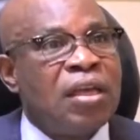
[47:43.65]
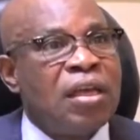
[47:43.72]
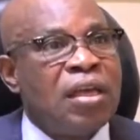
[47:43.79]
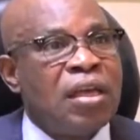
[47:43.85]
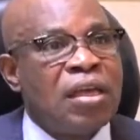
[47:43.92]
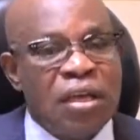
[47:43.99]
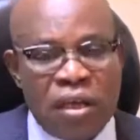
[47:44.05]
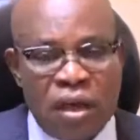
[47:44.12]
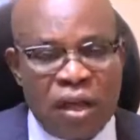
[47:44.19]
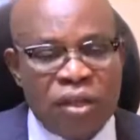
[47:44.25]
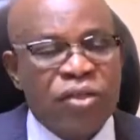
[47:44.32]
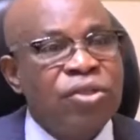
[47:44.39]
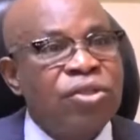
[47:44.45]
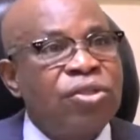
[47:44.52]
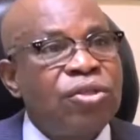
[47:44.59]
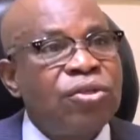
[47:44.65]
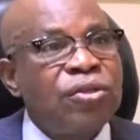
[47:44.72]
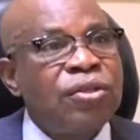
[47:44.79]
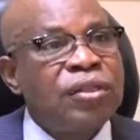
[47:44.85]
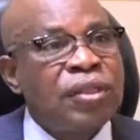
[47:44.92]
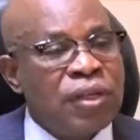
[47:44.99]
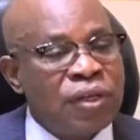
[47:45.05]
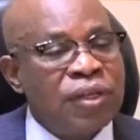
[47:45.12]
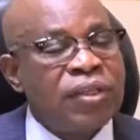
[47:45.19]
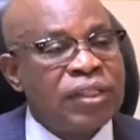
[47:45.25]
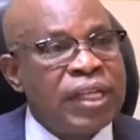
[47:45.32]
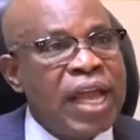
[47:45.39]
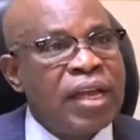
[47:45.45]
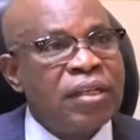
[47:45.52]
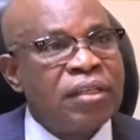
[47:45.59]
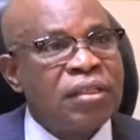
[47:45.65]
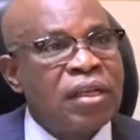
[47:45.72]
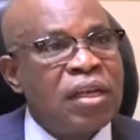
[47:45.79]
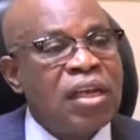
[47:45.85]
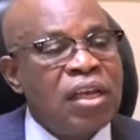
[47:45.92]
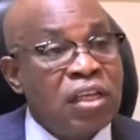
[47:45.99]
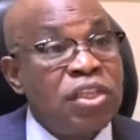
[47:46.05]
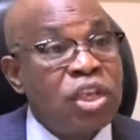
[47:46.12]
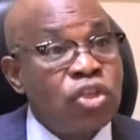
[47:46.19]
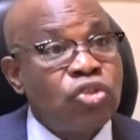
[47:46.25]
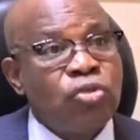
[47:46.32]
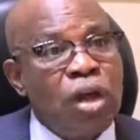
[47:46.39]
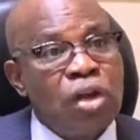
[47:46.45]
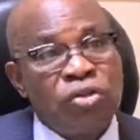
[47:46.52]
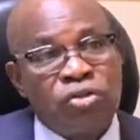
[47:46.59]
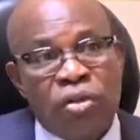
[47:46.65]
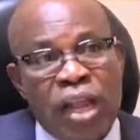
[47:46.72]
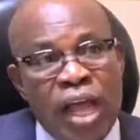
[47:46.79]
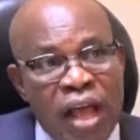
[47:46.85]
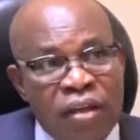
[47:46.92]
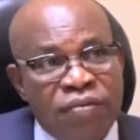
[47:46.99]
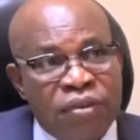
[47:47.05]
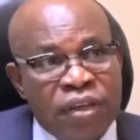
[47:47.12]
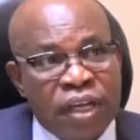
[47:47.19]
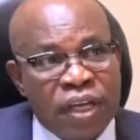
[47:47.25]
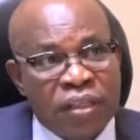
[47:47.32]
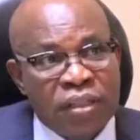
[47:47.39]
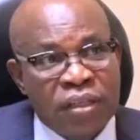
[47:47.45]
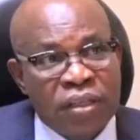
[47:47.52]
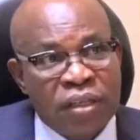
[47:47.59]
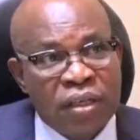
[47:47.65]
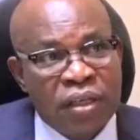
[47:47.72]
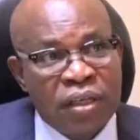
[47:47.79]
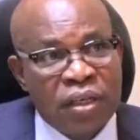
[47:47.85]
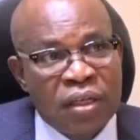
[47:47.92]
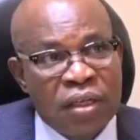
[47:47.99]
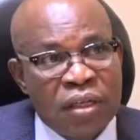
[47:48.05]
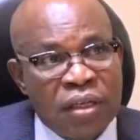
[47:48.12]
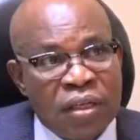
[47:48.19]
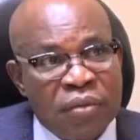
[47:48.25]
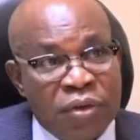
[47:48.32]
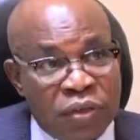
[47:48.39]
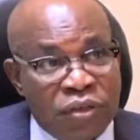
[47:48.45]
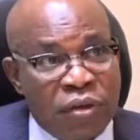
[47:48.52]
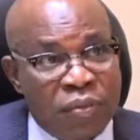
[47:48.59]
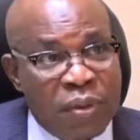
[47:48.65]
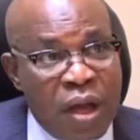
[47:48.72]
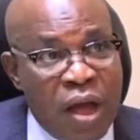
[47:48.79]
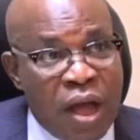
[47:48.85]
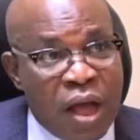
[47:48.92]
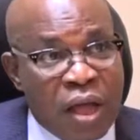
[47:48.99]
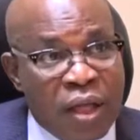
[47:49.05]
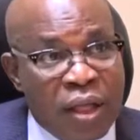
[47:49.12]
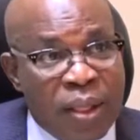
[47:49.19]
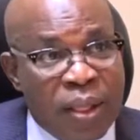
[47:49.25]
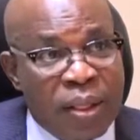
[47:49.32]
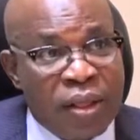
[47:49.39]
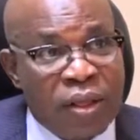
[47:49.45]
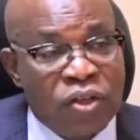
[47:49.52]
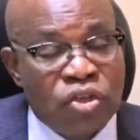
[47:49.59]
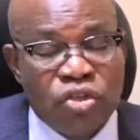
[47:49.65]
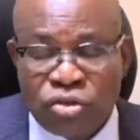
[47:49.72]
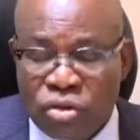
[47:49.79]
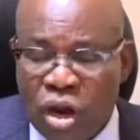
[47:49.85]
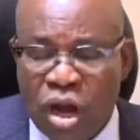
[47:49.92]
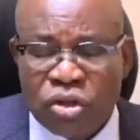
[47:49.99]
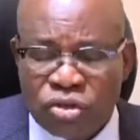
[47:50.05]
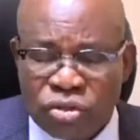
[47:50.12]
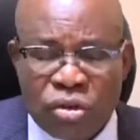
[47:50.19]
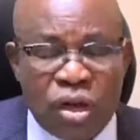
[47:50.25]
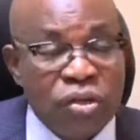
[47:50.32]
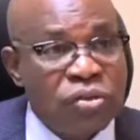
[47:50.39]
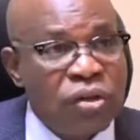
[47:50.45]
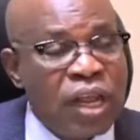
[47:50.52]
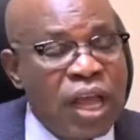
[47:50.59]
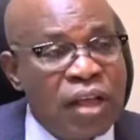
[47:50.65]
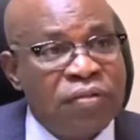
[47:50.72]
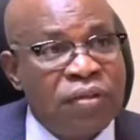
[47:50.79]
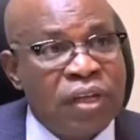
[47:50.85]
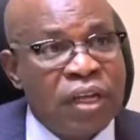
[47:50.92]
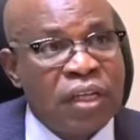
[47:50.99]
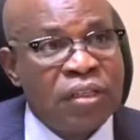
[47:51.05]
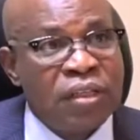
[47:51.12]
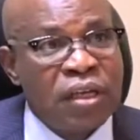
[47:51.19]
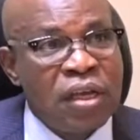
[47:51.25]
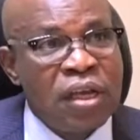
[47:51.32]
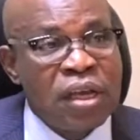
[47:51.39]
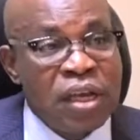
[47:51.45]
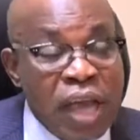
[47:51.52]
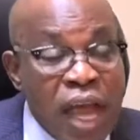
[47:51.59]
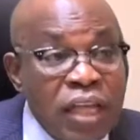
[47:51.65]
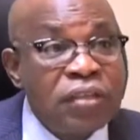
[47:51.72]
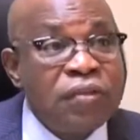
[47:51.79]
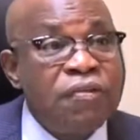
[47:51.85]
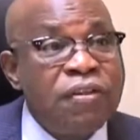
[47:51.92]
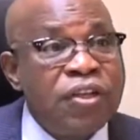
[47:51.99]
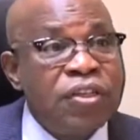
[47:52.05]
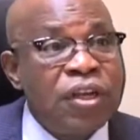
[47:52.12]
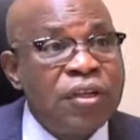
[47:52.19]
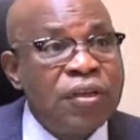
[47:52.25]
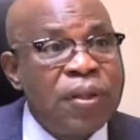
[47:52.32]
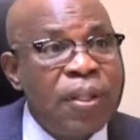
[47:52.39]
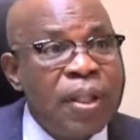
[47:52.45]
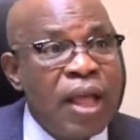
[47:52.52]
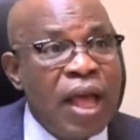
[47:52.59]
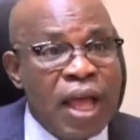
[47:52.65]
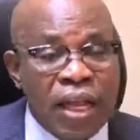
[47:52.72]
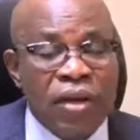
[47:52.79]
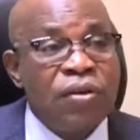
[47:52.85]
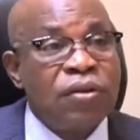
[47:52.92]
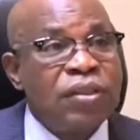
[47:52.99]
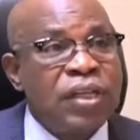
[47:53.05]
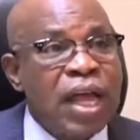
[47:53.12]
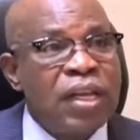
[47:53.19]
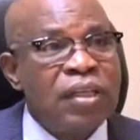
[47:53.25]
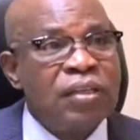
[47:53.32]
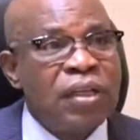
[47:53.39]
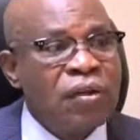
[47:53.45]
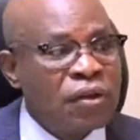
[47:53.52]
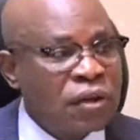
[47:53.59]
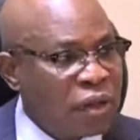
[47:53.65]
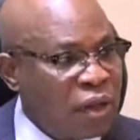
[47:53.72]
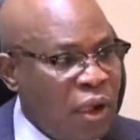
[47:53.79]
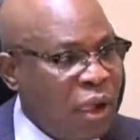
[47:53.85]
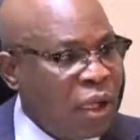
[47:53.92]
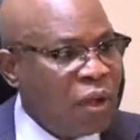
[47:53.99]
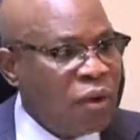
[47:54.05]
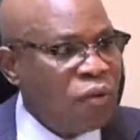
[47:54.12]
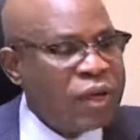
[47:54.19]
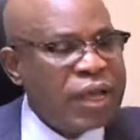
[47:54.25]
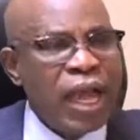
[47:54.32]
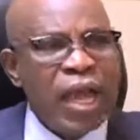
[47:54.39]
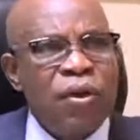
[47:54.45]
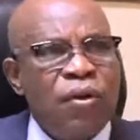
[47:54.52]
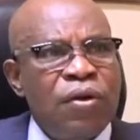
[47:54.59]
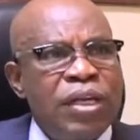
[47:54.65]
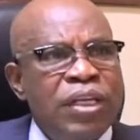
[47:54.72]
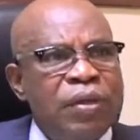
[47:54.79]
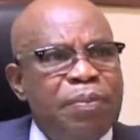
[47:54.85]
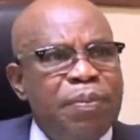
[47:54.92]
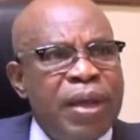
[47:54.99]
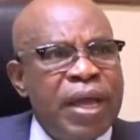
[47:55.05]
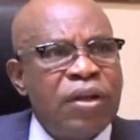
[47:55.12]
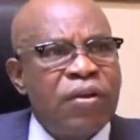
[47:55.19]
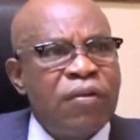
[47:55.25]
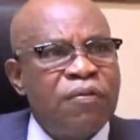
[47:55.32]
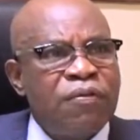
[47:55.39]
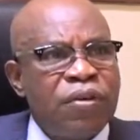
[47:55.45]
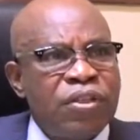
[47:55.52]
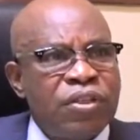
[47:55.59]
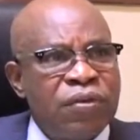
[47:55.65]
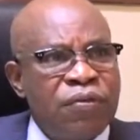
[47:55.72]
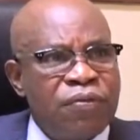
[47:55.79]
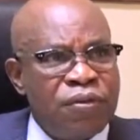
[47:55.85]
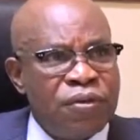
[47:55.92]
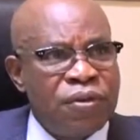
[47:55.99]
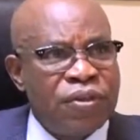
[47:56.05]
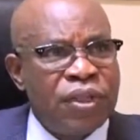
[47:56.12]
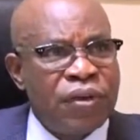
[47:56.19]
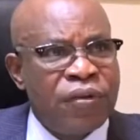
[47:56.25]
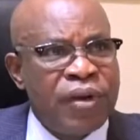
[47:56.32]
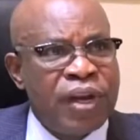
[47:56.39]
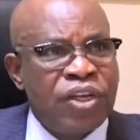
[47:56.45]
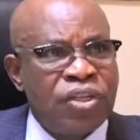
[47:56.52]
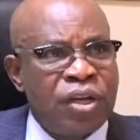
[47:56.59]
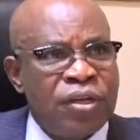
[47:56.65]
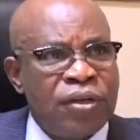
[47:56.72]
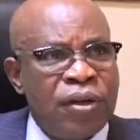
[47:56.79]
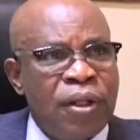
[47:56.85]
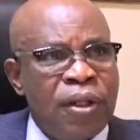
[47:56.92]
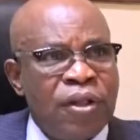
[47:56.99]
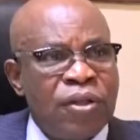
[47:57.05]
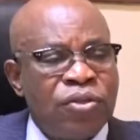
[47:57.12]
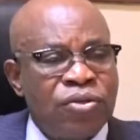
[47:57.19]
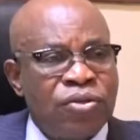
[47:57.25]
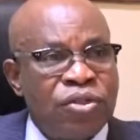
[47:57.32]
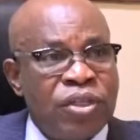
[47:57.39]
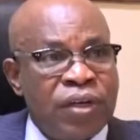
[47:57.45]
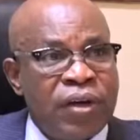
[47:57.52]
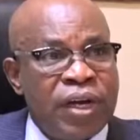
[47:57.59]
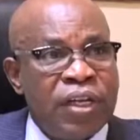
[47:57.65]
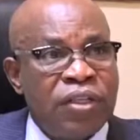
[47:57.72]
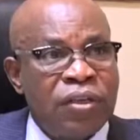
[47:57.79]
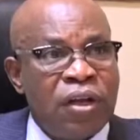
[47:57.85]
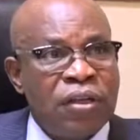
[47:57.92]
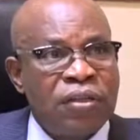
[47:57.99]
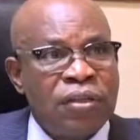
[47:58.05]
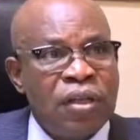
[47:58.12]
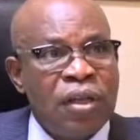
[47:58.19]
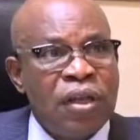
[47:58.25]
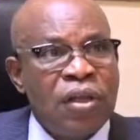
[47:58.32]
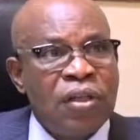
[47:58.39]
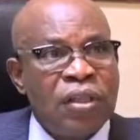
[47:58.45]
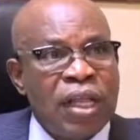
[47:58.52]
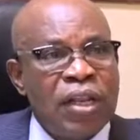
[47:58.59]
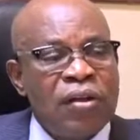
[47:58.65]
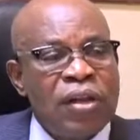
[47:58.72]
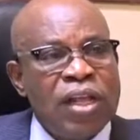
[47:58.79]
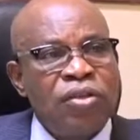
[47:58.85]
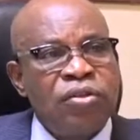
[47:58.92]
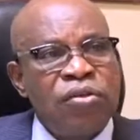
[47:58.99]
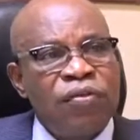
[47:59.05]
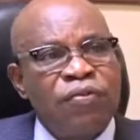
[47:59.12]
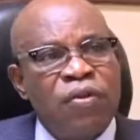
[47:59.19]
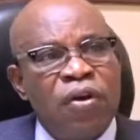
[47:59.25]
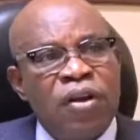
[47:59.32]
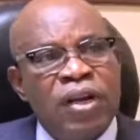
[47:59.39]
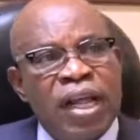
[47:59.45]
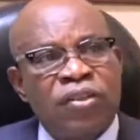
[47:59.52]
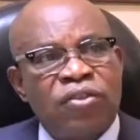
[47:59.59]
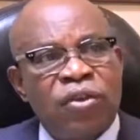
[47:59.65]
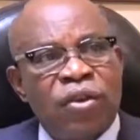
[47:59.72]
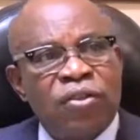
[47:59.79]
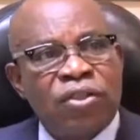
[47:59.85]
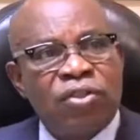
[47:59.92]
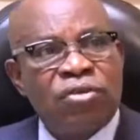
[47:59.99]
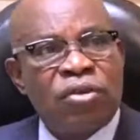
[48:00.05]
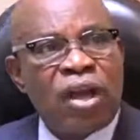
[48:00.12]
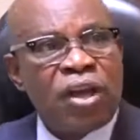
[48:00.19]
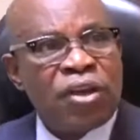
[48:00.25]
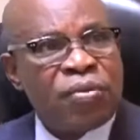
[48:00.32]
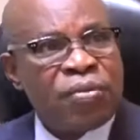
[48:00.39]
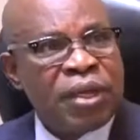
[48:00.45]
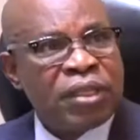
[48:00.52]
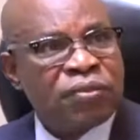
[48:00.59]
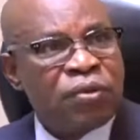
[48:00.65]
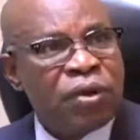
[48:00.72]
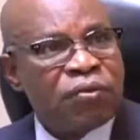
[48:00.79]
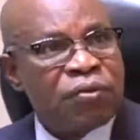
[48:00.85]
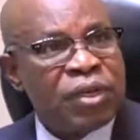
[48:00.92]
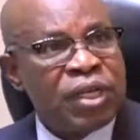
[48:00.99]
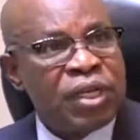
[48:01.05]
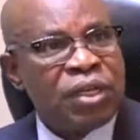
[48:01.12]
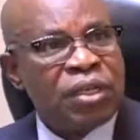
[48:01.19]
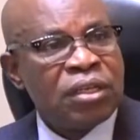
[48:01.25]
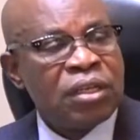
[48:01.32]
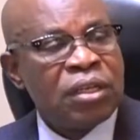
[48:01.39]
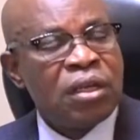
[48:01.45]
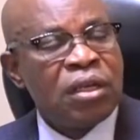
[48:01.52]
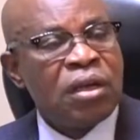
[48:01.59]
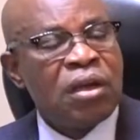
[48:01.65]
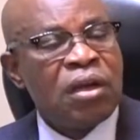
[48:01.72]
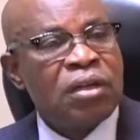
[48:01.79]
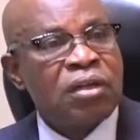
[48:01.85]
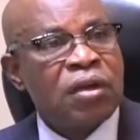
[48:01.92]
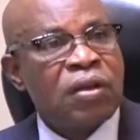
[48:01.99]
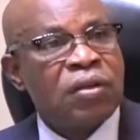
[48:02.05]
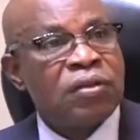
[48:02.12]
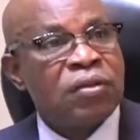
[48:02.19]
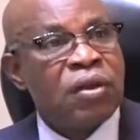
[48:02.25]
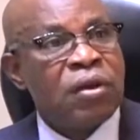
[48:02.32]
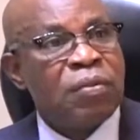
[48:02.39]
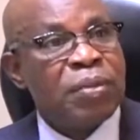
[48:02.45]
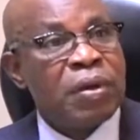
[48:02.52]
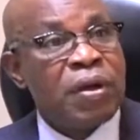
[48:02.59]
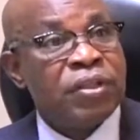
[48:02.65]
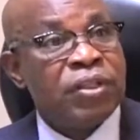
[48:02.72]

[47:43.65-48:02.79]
He understands, he's a strong solar advocate. Minister of Power, strong solar advocate. He has the vision and he looks at it and says, look, we can't only depend on fossil fuel generation through generators. Then let's look for other sources to augment what we need on power